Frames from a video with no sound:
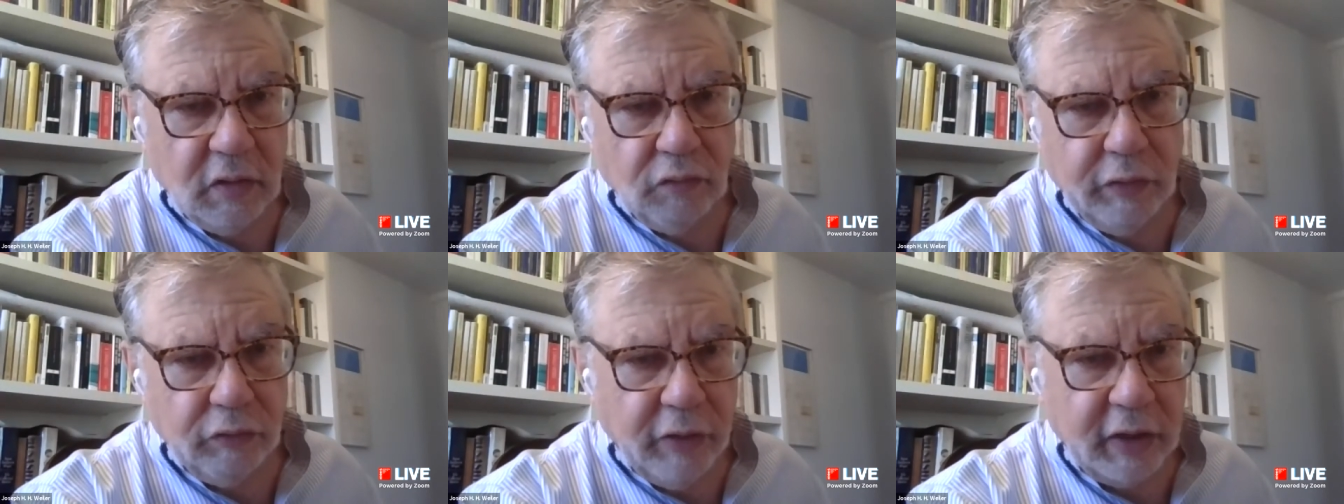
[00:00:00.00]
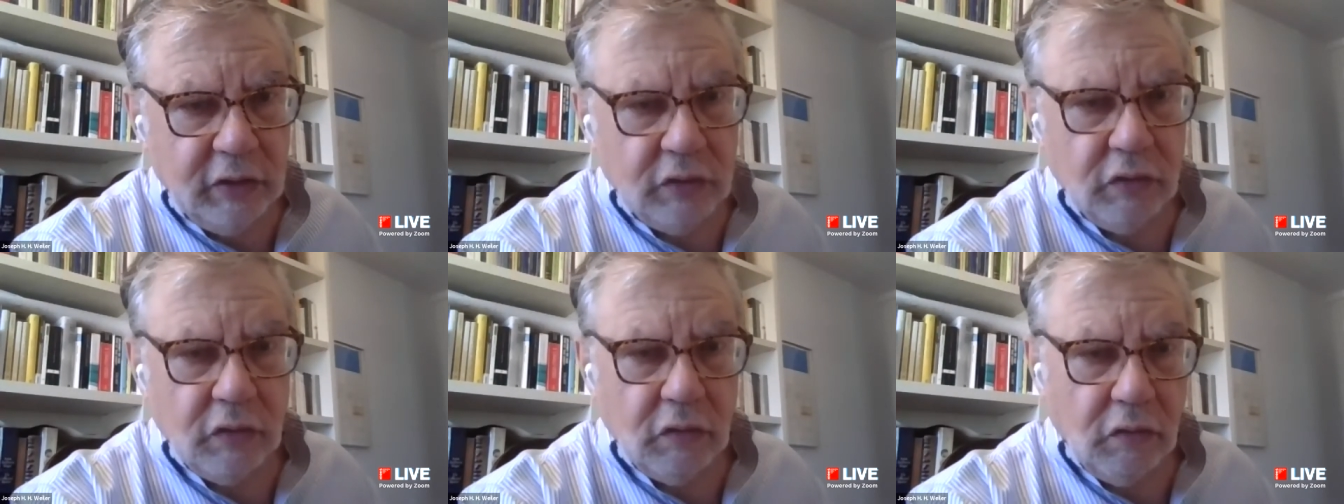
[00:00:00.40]
We
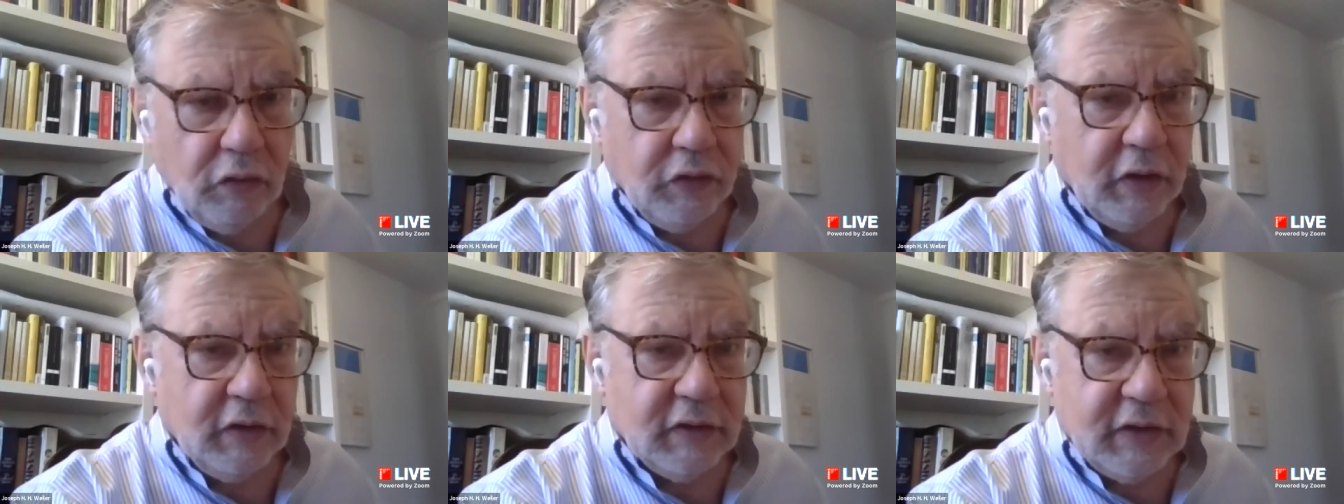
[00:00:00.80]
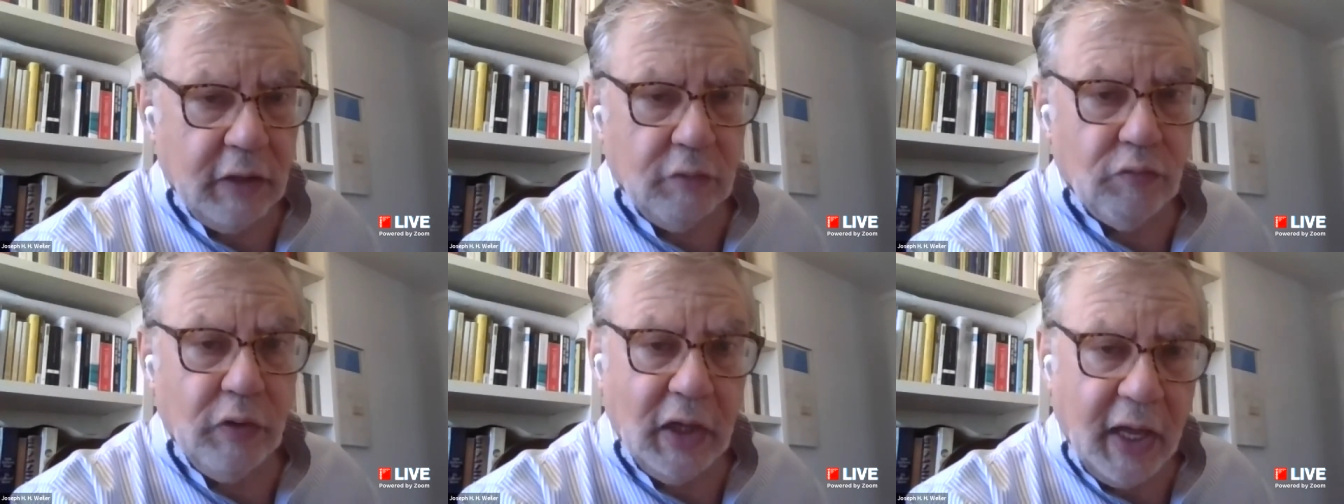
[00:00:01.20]
write to the author and
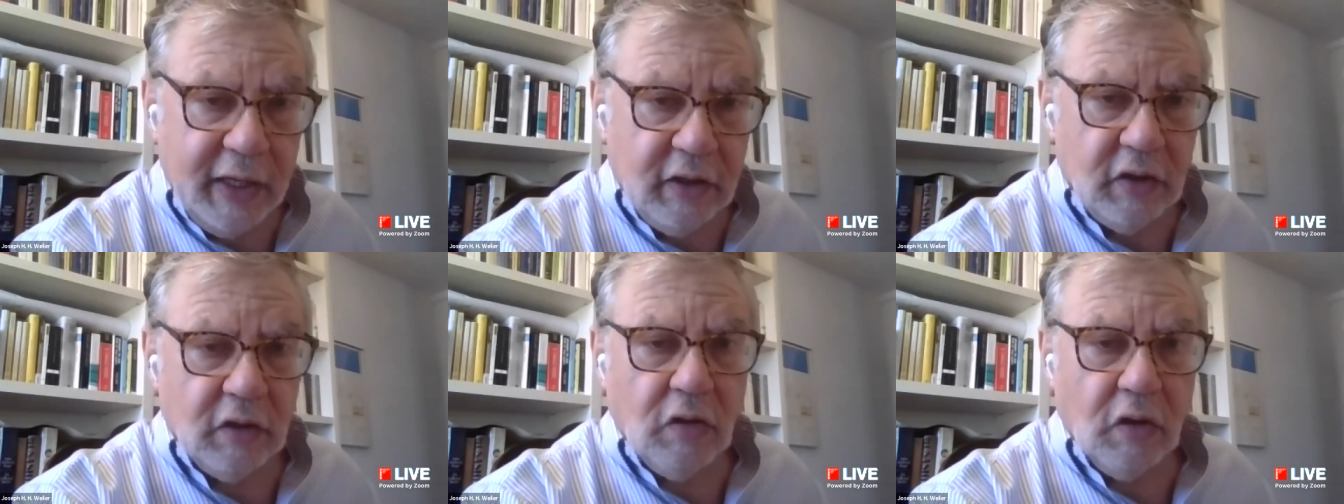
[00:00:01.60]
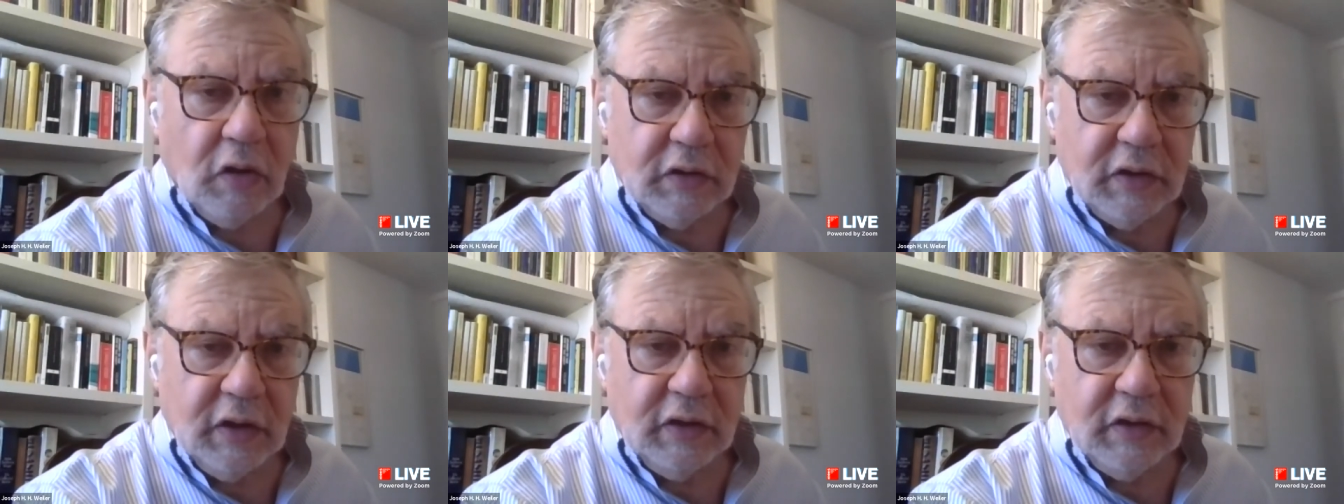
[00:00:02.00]
say, we like the
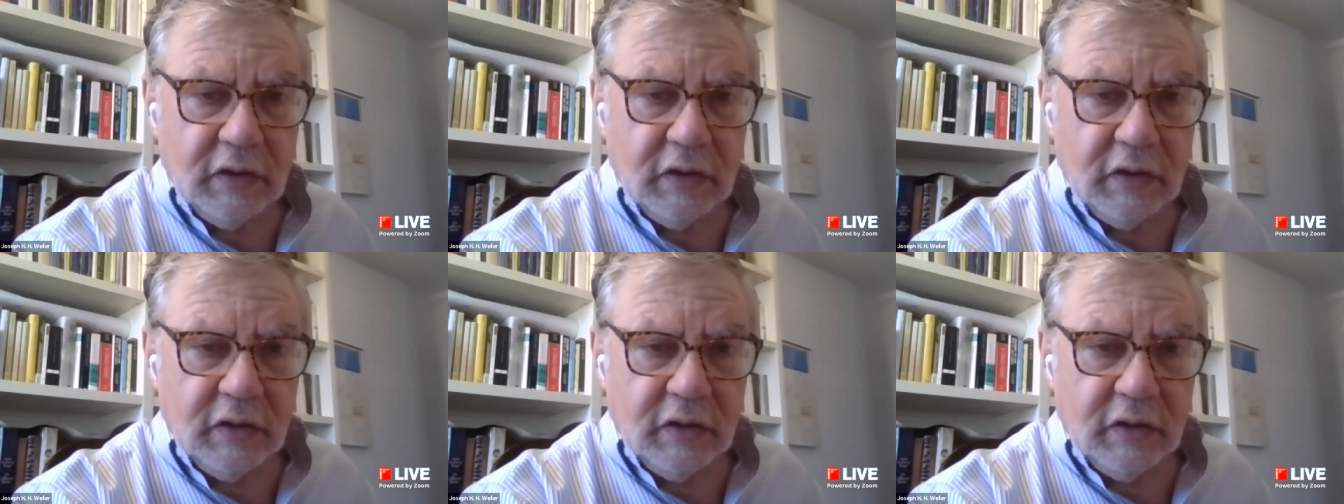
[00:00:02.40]
content.